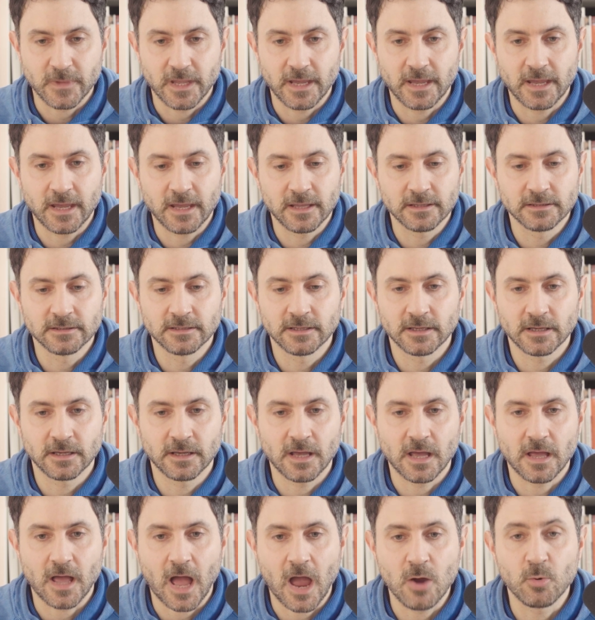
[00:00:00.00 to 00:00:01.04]
And
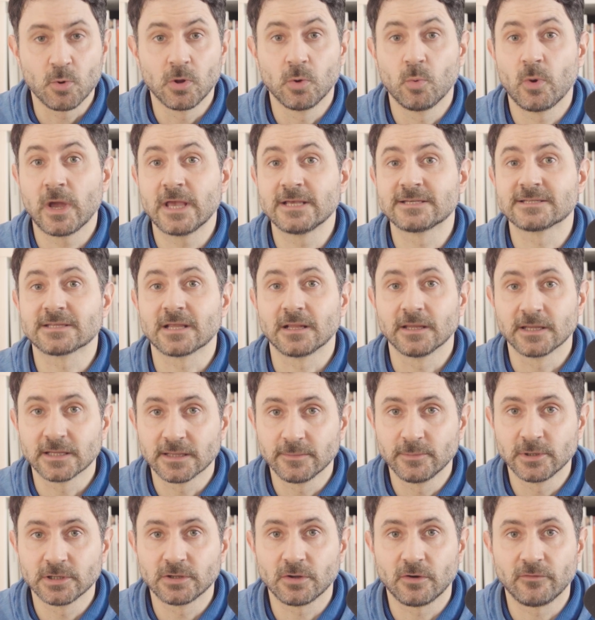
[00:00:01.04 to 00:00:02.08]
uh, I will waste a
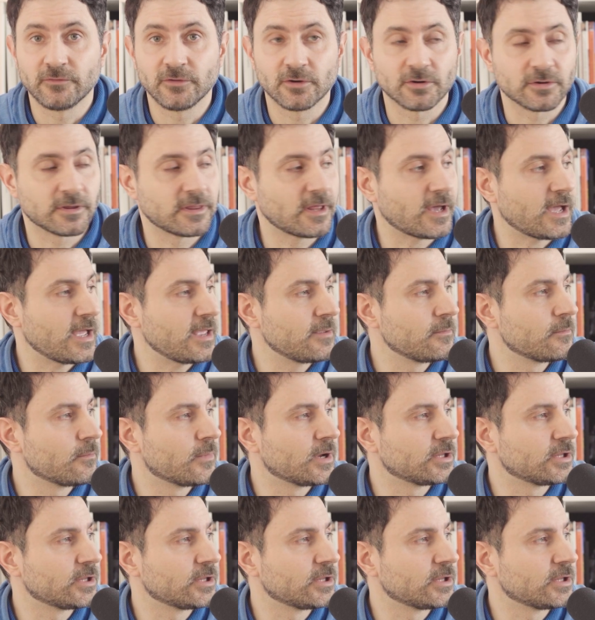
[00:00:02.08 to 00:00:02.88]
little bit of your time,